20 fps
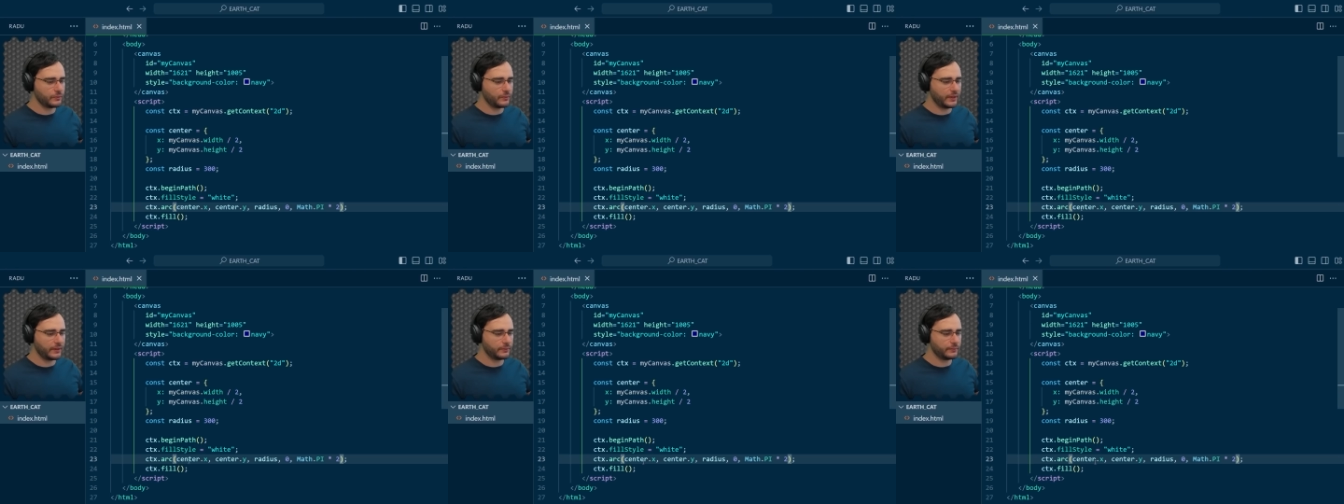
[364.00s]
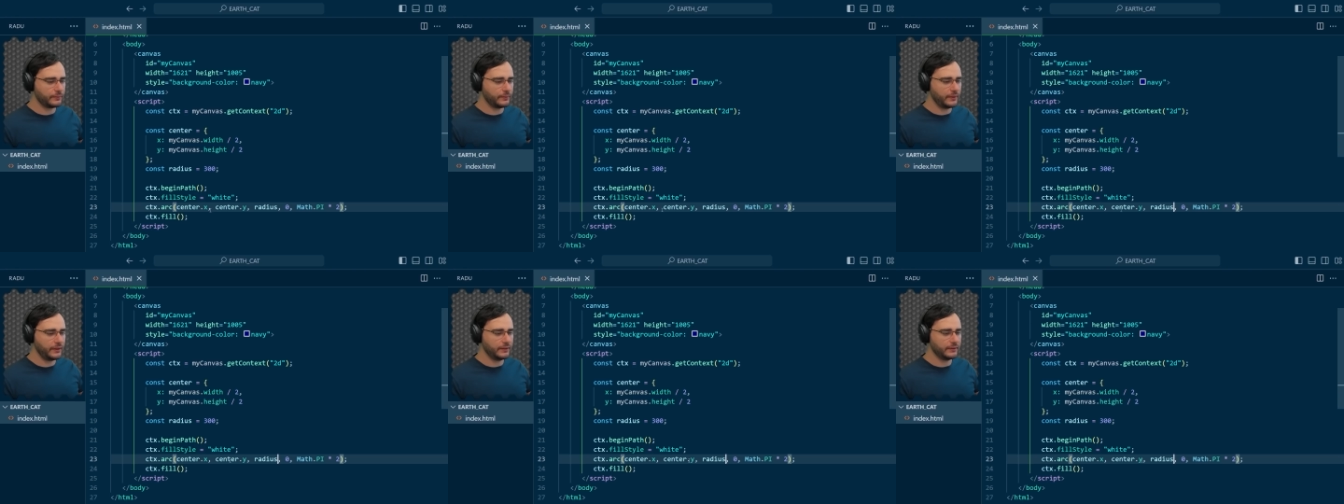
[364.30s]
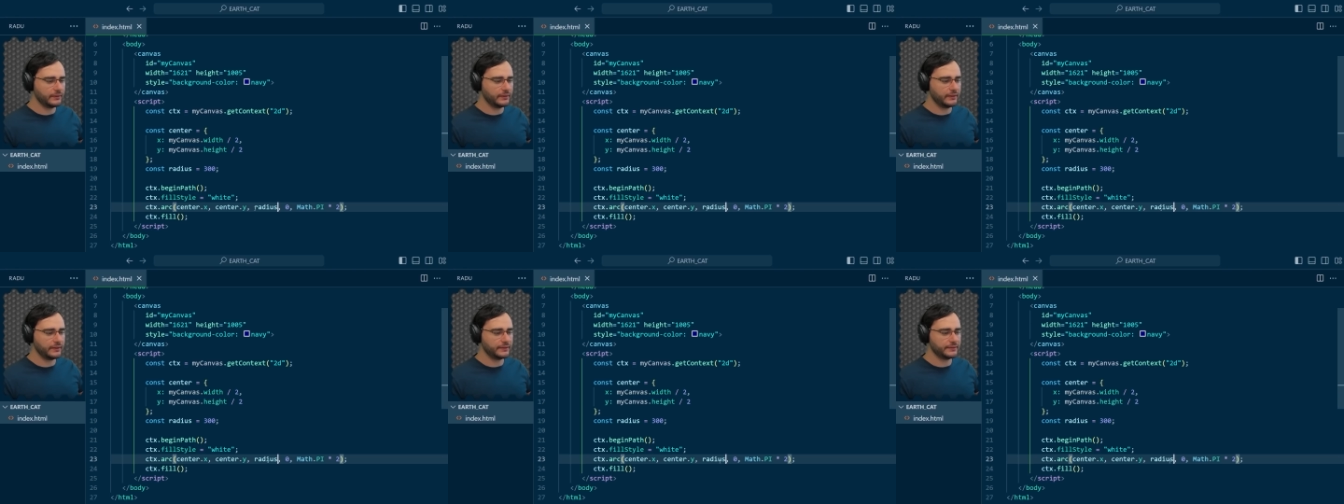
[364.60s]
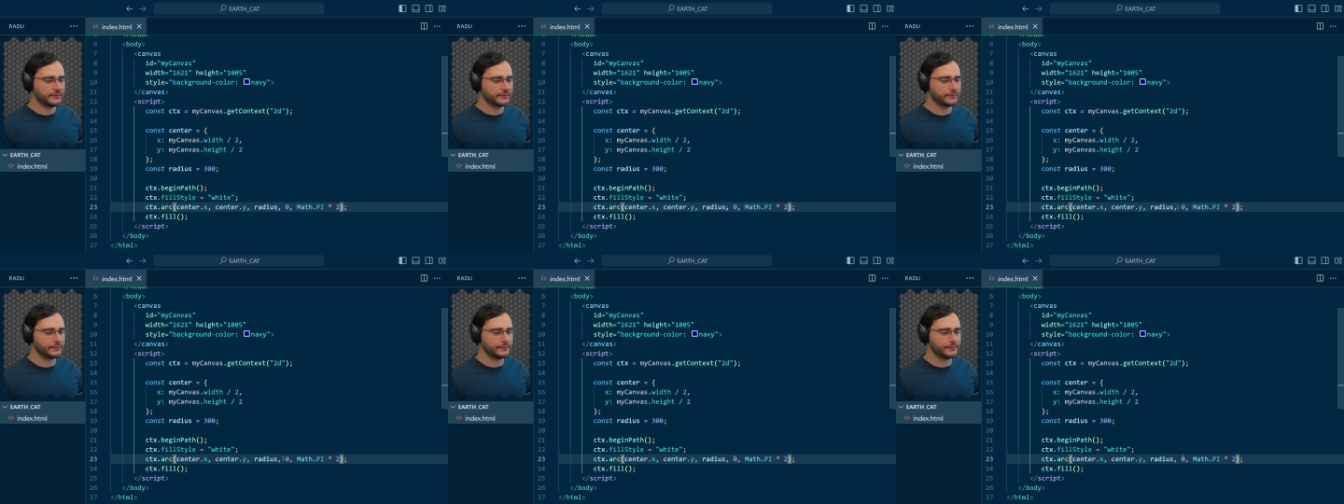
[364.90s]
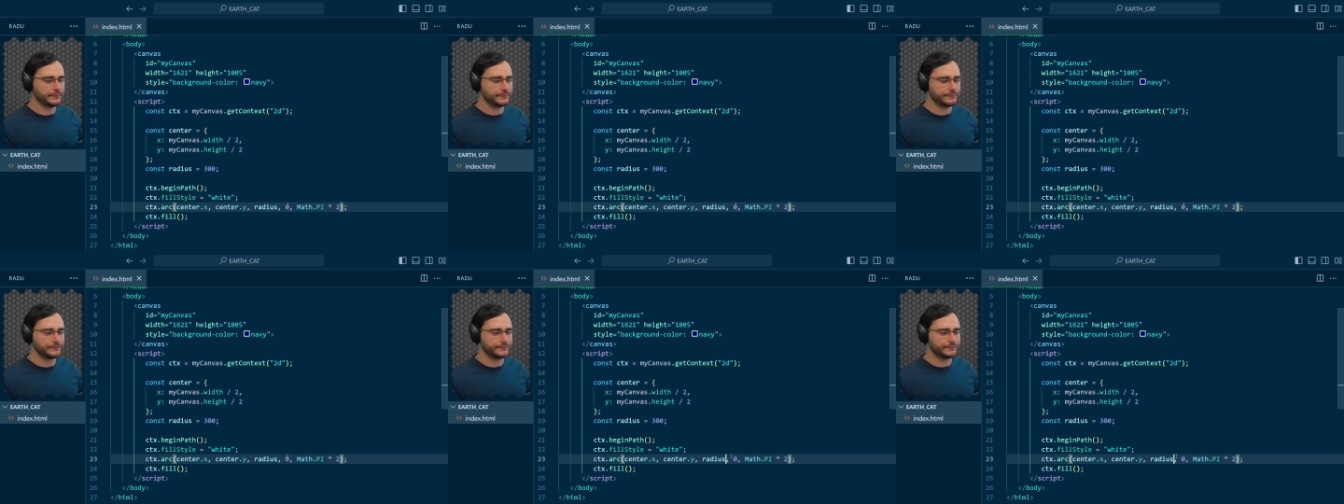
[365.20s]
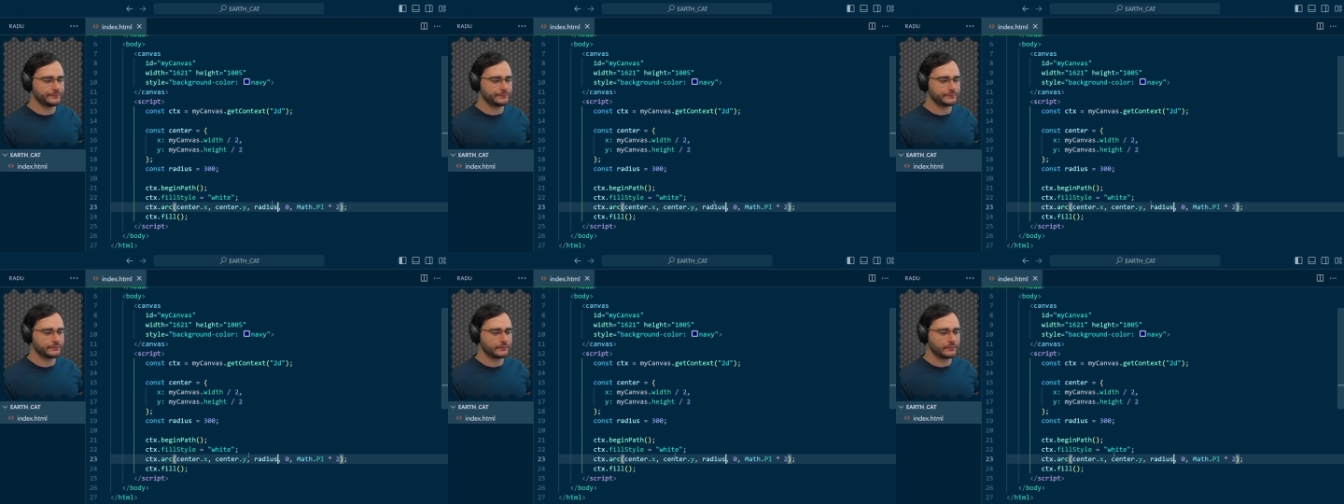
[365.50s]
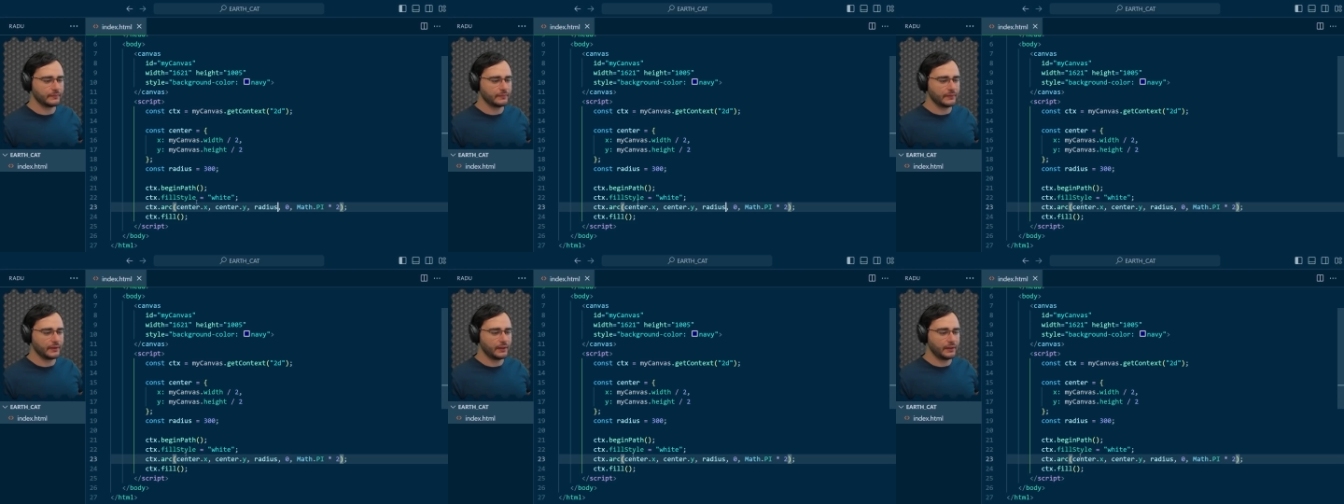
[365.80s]
can read this.
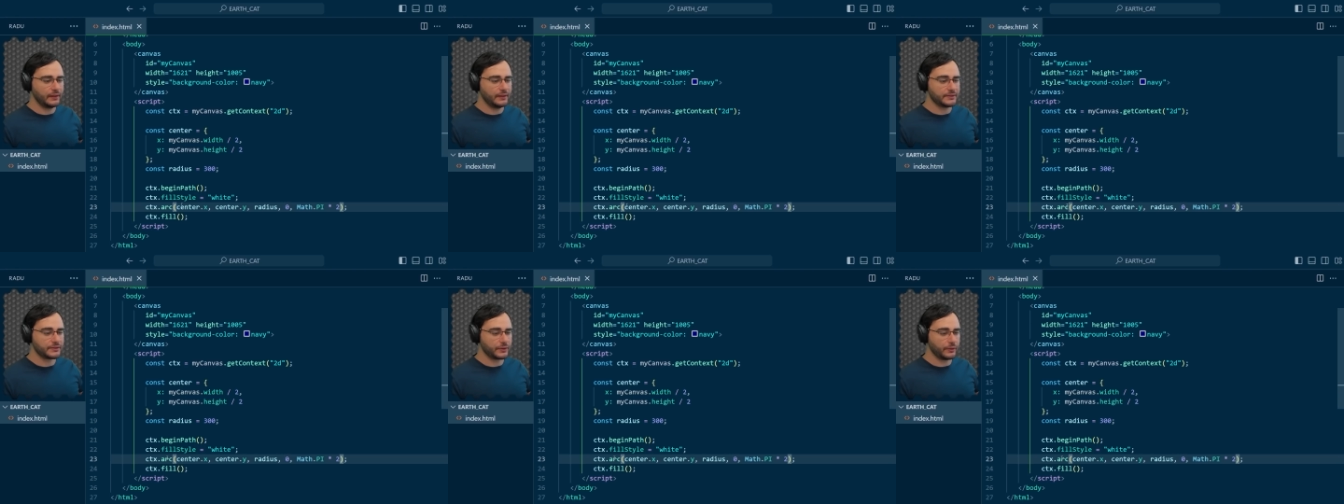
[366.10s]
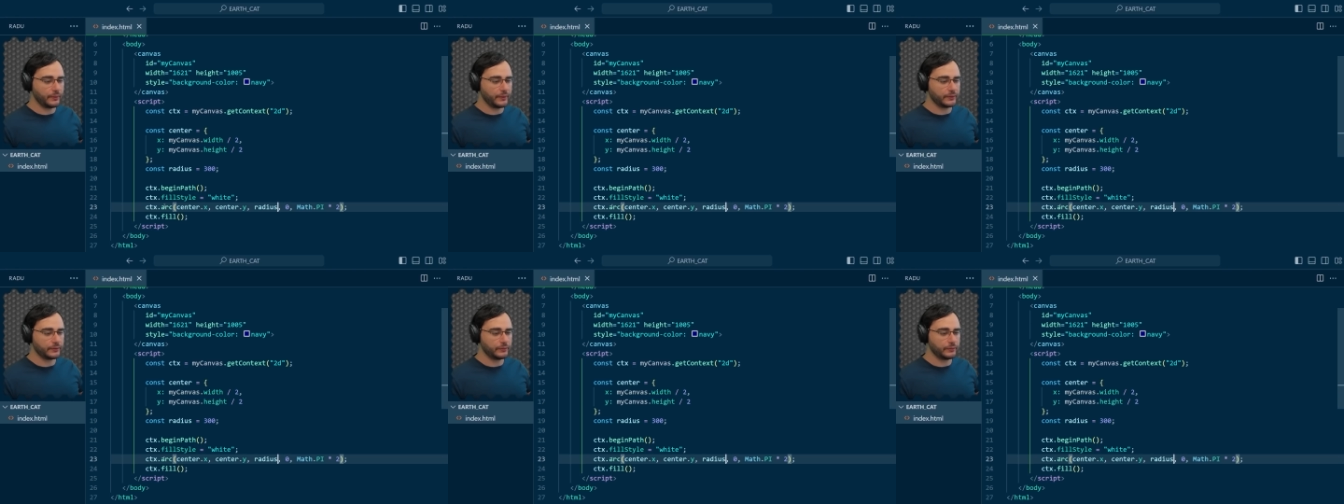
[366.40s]
It's going